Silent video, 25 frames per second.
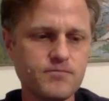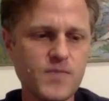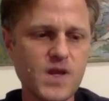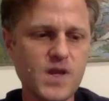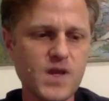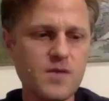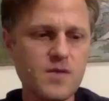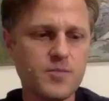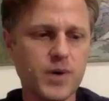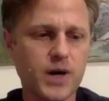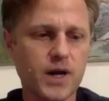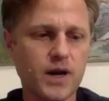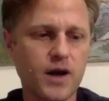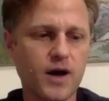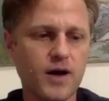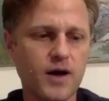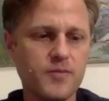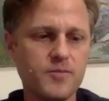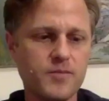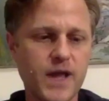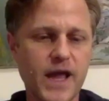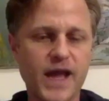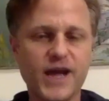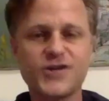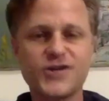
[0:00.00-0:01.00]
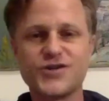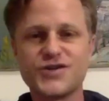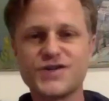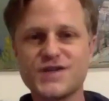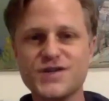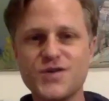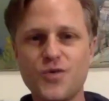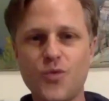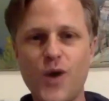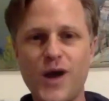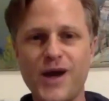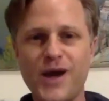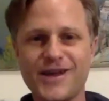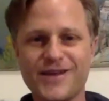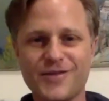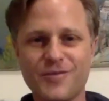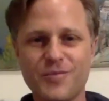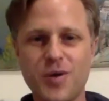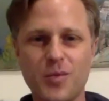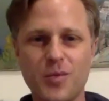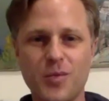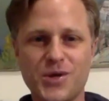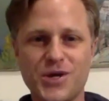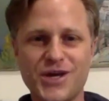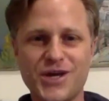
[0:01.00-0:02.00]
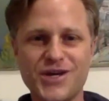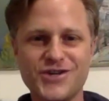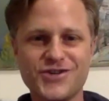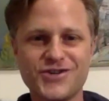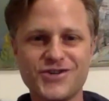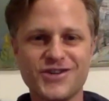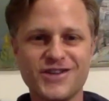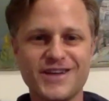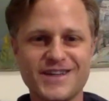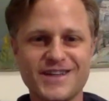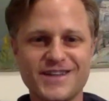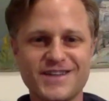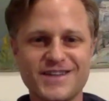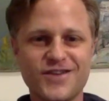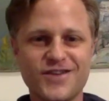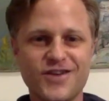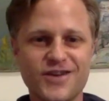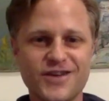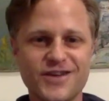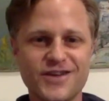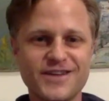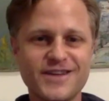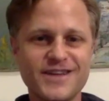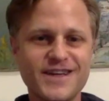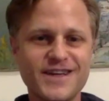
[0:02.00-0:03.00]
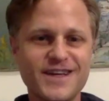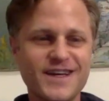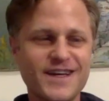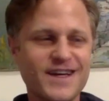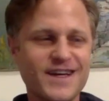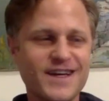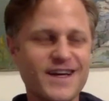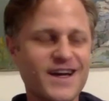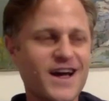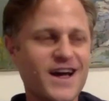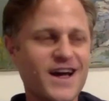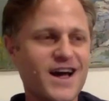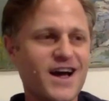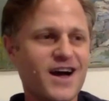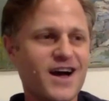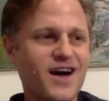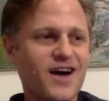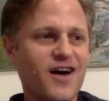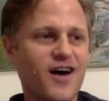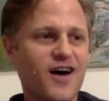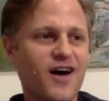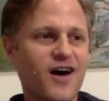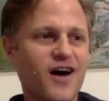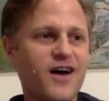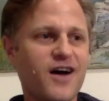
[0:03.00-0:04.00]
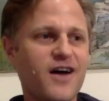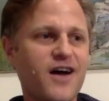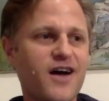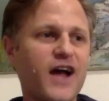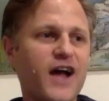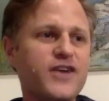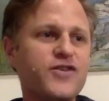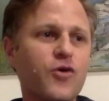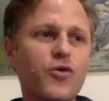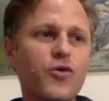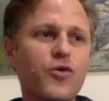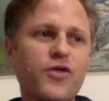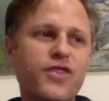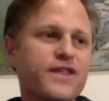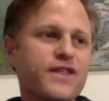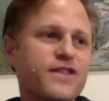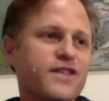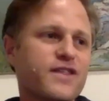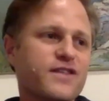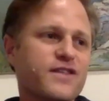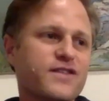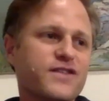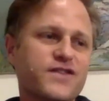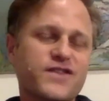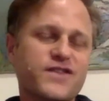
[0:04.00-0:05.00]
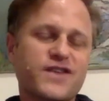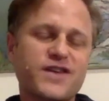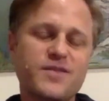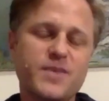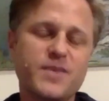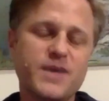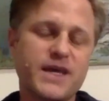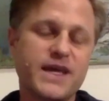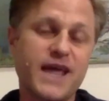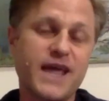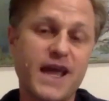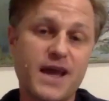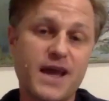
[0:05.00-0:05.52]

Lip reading: But I'm anxiously awaiting the publication of that study. I don't think that this is going to be a game